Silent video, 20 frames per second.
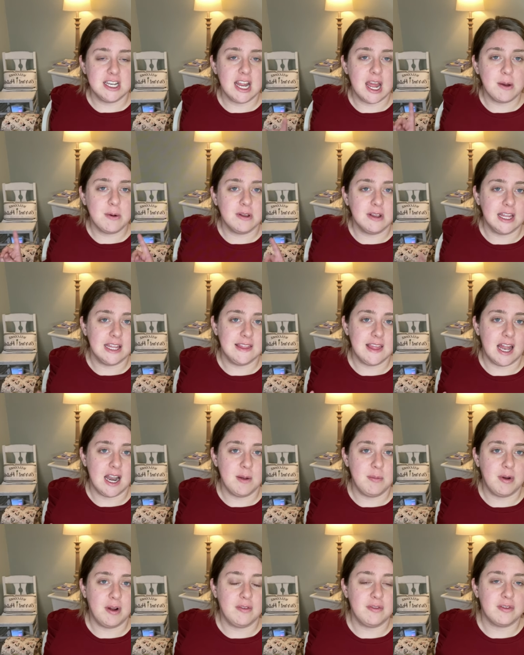I will link that
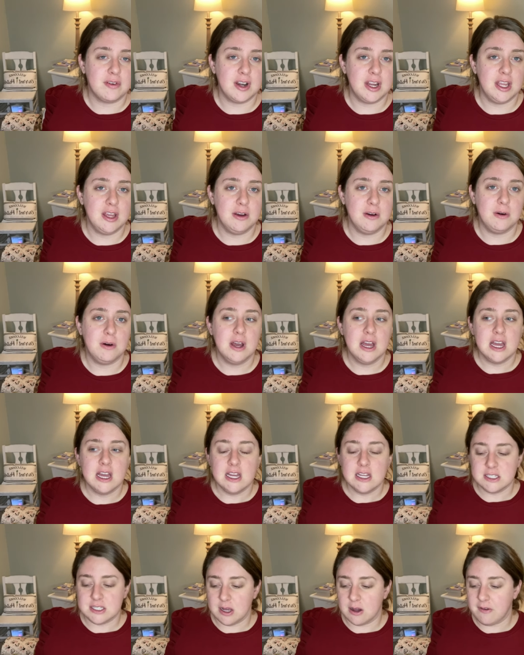above for you.
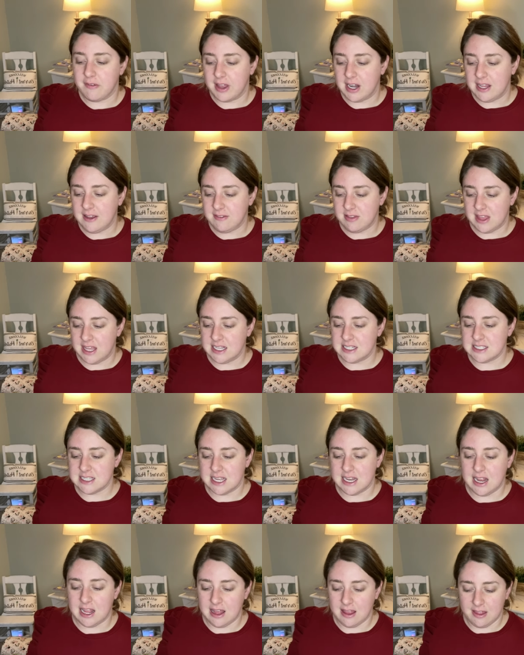So if any things,
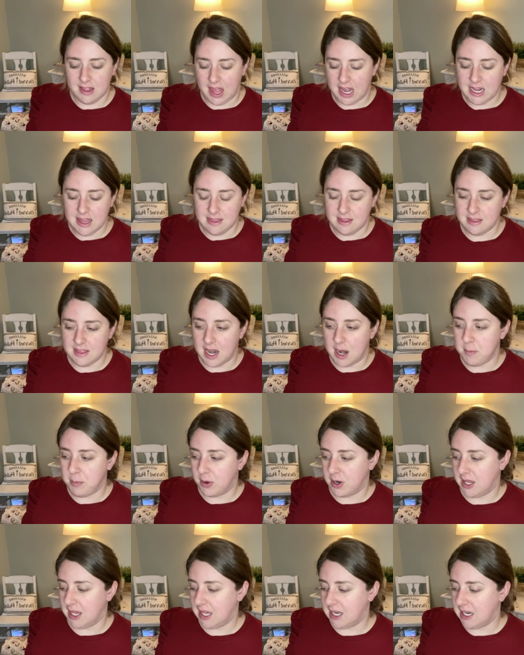anything that I'm
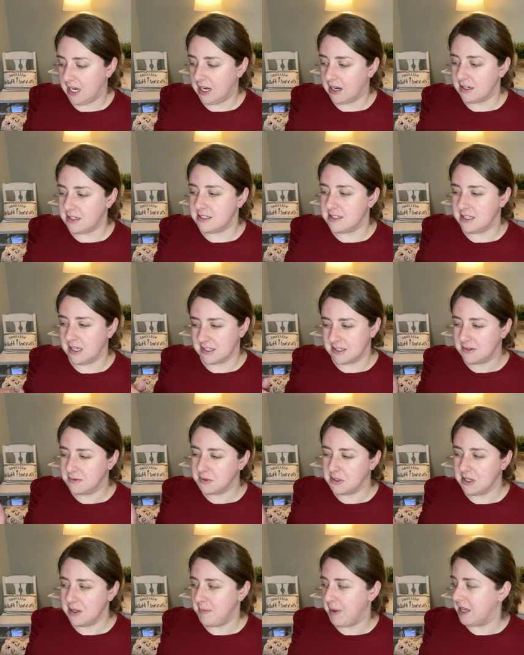putting in here doesn't
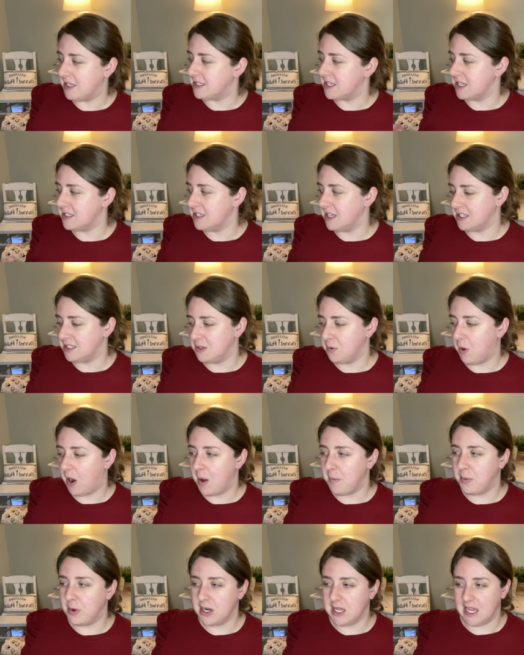really make sense as to why I'm
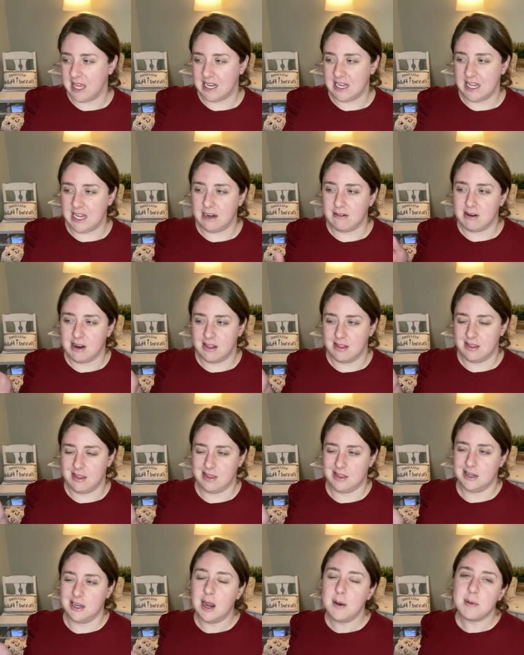putting it in here rather than
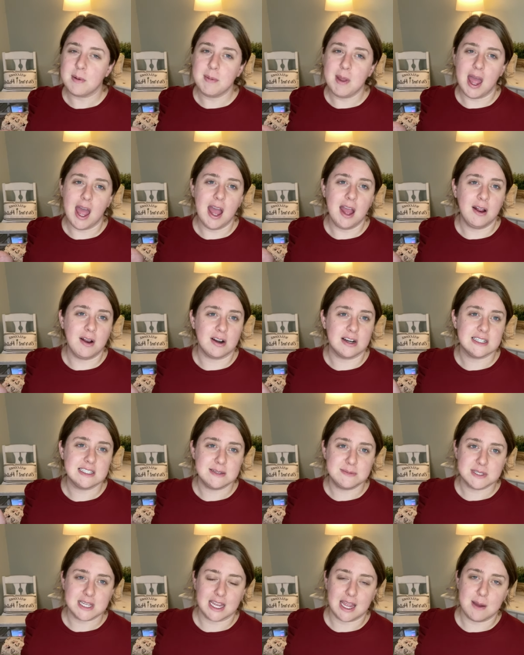the diaper bag, or it
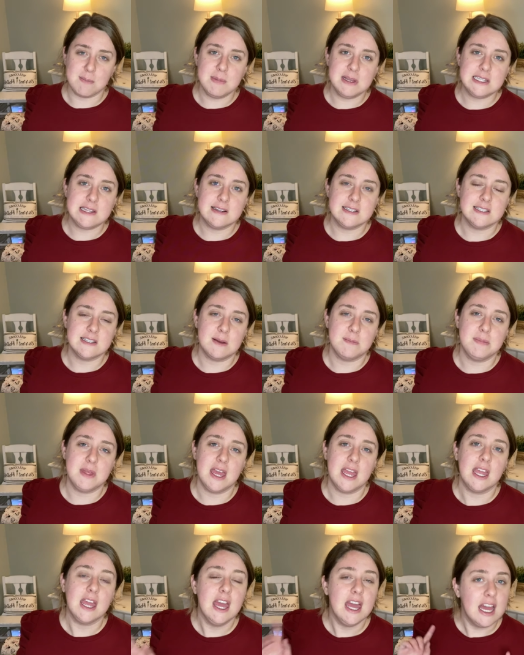seems like I'm missing
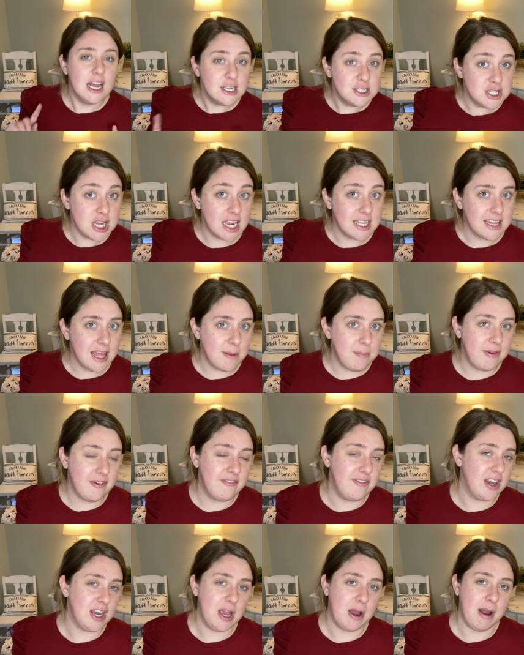something, check that
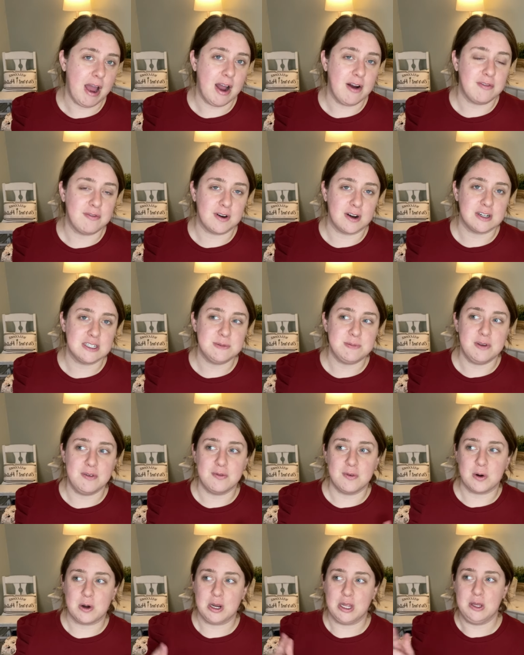video out first
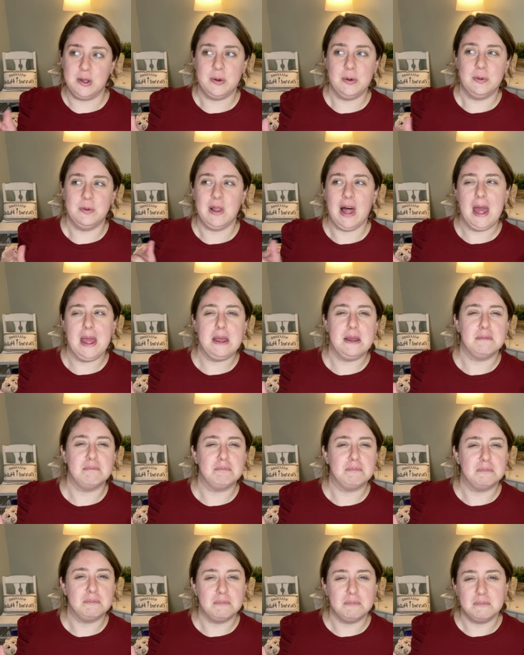before you like
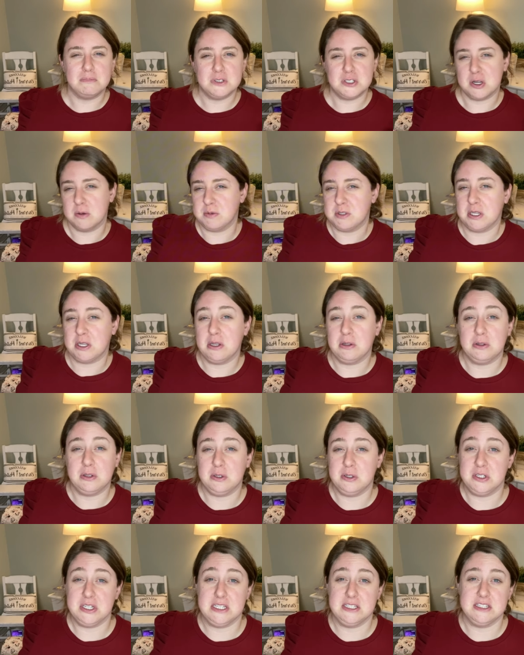jump to
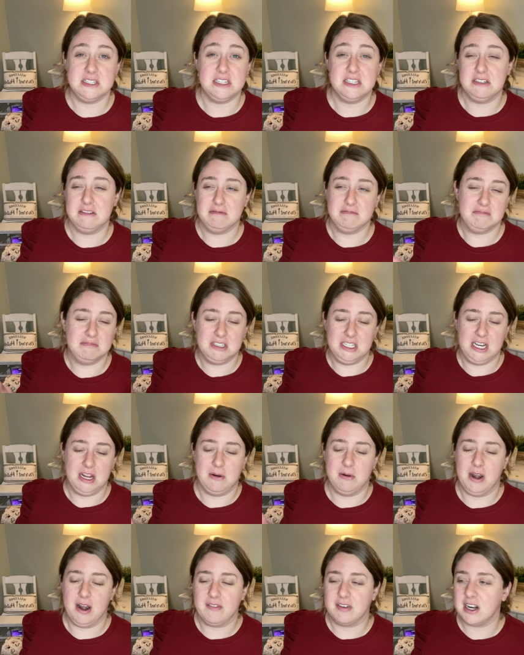conclusions and, you know,
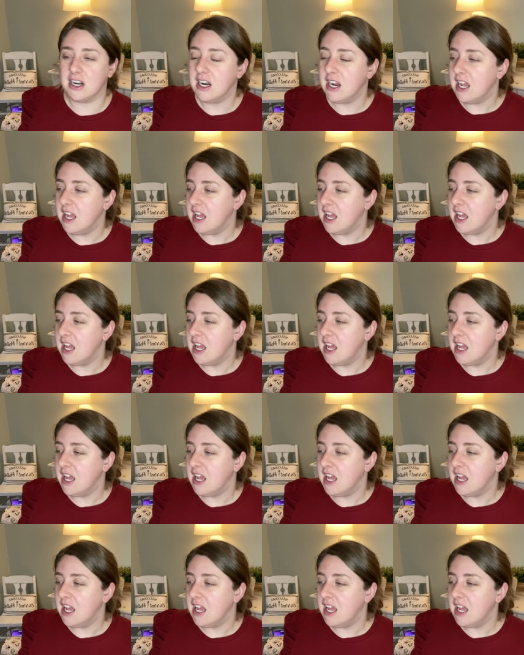whatever.